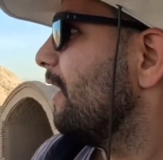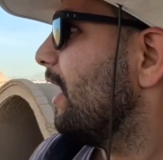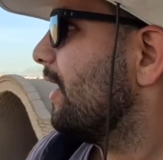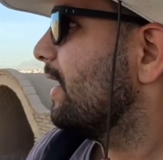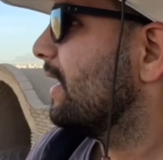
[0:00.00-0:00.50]

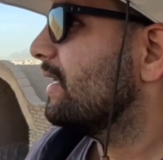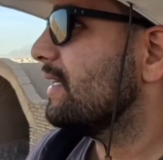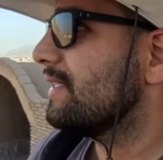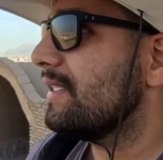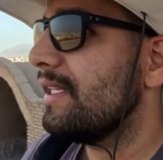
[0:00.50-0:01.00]
I
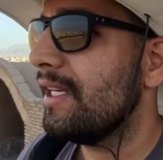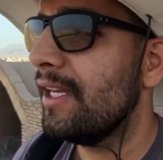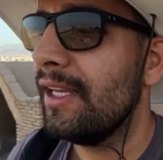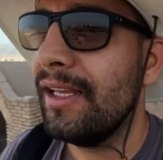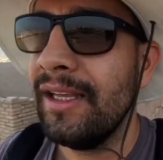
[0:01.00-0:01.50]
can see
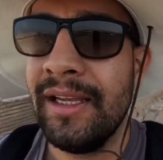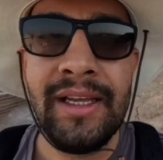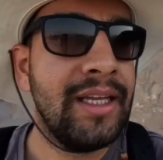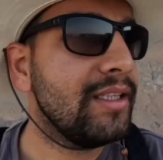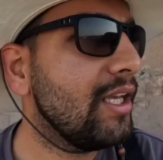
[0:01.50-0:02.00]

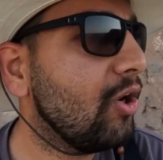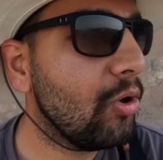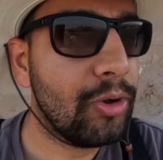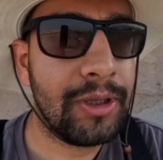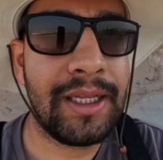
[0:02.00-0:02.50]
the
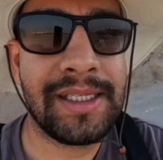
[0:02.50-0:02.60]
whole